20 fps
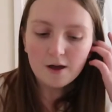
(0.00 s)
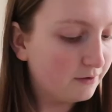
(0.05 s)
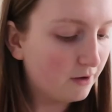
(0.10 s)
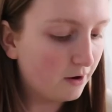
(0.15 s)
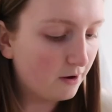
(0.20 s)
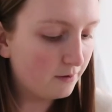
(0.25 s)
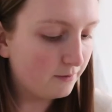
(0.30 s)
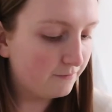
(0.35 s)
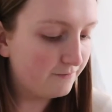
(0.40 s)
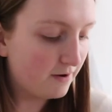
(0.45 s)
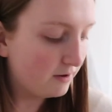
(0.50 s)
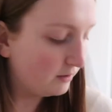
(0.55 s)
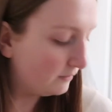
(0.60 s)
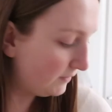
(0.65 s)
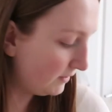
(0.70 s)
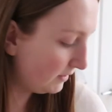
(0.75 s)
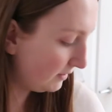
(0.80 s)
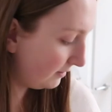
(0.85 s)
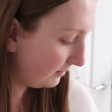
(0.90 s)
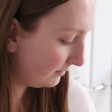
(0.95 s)
So first
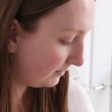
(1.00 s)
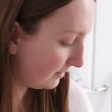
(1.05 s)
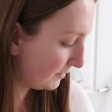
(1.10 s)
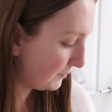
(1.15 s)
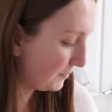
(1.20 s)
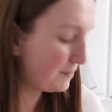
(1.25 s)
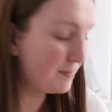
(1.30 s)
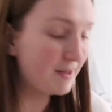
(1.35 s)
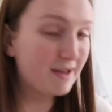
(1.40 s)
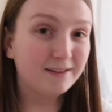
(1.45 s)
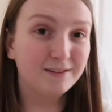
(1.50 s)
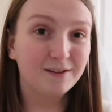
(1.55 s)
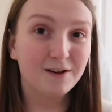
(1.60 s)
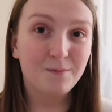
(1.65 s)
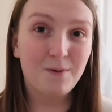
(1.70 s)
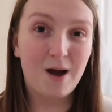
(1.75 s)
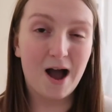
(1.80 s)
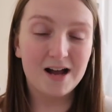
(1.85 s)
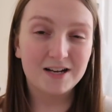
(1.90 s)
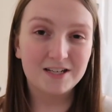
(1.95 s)
things that we picked
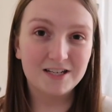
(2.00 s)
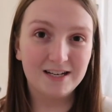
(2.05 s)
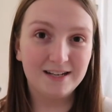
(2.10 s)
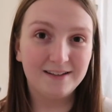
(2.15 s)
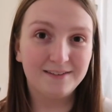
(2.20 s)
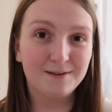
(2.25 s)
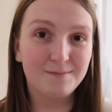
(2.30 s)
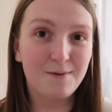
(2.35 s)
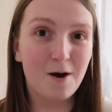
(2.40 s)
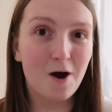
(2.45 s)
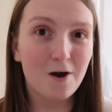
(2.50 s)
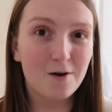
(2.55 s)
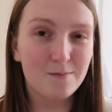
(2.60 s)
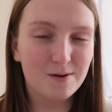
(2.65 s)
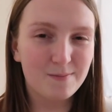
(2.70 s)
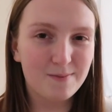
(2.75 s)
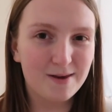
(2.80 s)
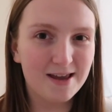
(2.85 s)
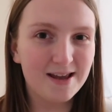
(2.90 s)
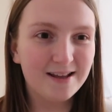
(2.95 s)
up were actually some
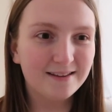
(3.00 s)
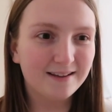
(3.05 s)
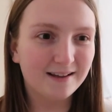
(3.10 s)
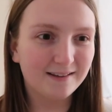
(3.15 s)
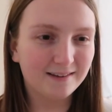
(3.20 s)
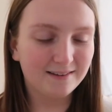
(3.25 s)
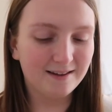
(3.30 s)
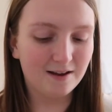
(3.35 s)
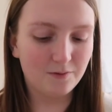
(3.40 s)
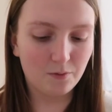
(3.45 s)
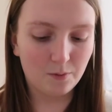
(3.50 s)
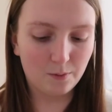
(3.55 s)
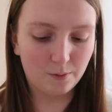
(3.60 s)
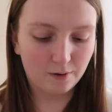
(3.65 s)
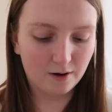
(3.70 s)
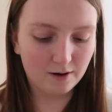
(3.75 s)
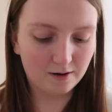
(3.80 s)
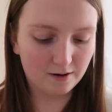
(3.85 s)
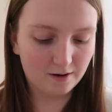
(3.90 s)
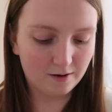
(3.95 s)
homey bits. As I said, we were
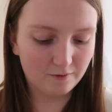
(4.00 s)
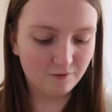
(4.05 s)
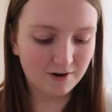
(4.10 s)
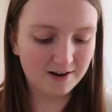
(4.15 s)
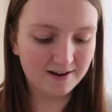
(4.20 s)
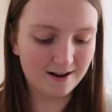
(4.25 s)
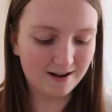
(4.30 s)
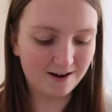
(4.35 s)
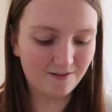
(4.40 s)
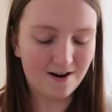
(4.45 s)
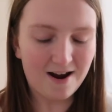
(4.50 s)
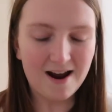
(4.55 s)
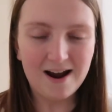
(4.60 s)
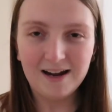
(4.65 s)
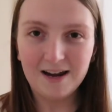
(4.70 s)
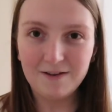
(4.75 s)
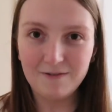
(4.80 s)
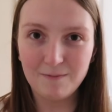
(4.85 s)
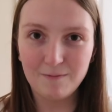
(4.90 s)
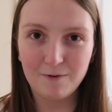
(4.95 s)
going to redecorate
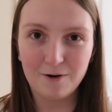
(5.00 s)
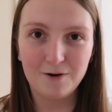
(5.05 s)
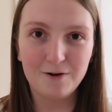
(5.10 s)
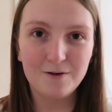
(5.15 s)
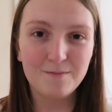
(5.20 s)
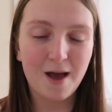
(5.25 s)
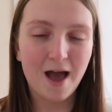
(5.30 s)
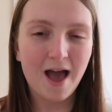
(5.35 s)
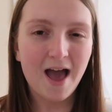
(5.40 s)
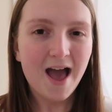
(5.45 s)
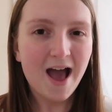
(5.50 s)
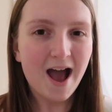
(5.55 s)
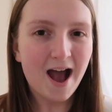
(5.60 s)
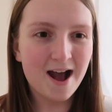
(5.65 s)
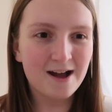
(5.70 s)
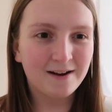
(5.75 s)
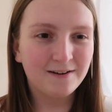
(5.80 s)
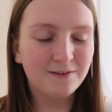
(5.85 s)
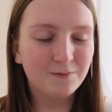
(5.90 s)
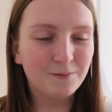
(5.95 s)
our living room.
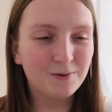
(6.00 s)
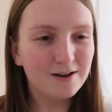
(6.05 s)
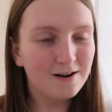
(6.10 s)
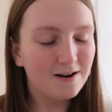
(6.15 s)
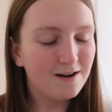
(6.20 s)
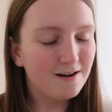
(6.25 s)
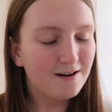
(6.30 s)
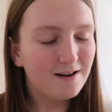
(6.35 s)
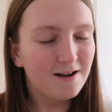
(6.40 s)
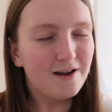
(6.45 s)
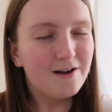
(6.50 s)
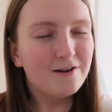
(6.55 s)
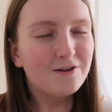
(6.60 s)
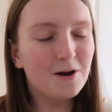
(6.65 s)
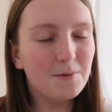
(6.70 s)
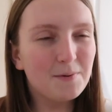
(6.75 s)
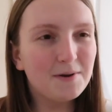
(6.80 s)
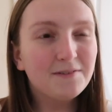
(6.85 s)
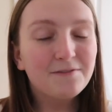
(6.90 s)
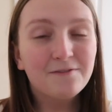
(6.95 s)
And we are
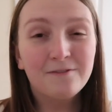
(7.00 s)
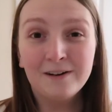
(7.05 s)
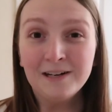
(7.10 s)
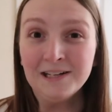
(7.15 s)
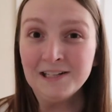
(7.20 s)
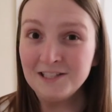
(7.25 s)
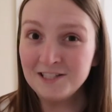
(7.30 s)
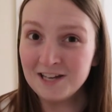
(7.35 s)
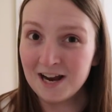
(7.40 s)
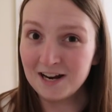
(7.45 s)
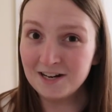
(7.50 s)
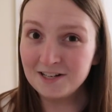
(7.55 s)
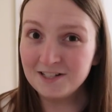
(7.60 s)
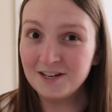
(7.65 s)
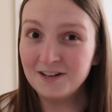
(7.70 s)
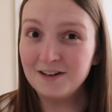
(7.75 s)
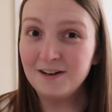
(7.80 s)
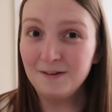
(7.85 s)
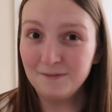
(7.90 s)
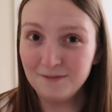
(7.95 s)
going for an injection
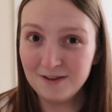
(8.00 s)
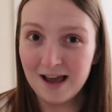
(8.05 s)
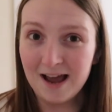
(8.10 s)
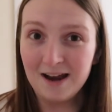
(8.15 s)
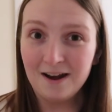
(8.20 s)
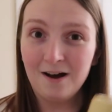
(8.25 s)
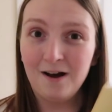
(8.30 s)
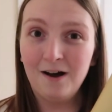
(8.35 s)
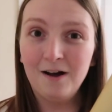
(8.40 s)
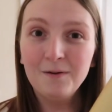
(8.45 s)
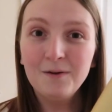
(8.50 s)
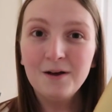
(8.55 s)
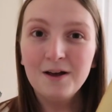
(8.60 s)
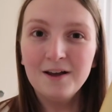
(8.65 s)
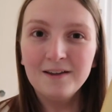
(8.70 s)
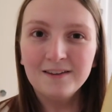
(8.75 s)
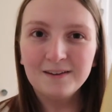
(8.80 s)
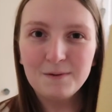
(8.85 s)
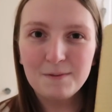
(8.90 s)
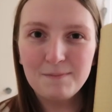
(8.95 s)
of yellow,
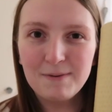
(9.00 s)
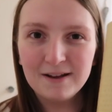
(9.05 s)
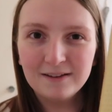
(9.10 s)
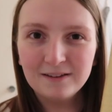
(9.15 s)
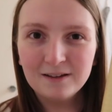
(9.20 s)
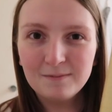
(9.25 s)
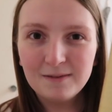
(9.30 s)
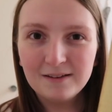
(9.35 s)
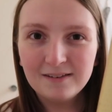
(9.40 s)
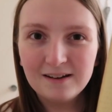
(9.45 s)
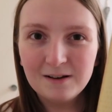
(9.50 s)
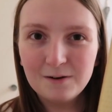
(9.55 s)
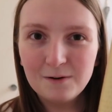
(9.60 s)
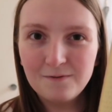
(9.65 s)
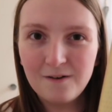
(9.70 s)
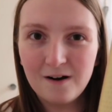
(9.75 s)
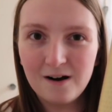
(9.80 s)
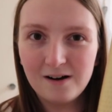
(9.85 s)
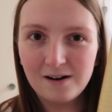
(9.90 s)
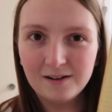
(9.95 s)
so we picked up this little
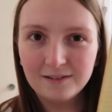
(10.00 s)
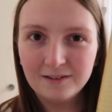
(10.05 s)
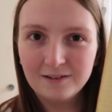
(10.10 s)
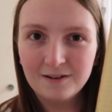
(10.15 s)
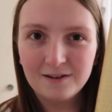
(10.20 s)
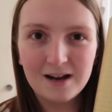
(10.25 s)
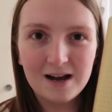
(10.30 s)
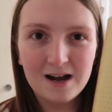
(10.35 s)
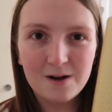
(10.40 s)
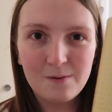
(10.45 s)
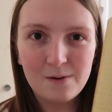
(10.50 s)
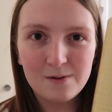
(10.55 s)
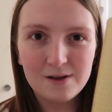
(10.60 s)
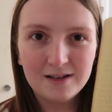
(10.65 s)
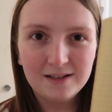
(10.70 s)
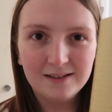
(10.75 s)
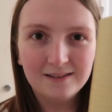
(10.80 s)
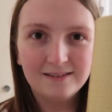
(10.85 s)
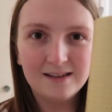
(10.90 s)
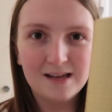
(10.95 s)
vase. I don't know how well you
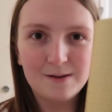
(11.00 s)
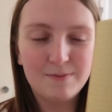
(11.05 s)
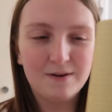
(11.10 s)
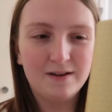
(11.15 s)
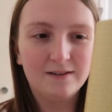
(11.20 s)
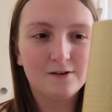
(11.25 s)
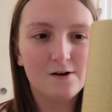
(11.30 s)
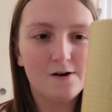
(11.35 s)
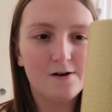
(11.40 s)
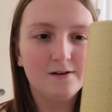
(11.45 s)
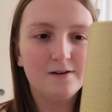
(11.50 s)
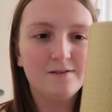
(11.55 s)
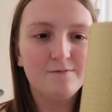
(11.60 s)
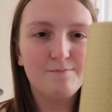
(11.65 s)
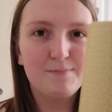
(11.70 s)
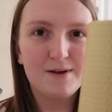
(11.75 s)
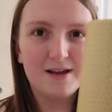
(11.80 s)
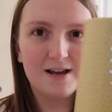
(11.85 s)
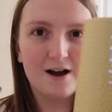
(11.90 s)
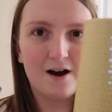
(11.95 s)
can see, but it's kind of
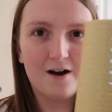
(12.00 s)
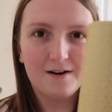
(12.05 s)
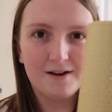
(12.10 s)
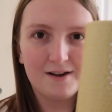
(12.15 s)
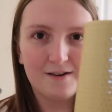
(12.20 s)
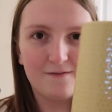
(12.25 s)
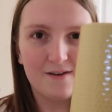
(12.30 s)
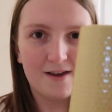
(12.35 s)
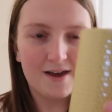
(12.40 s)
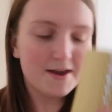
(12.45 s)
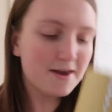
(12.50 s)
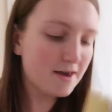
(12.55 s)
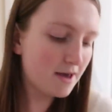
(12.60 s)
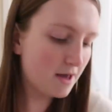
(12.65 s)
beehivey.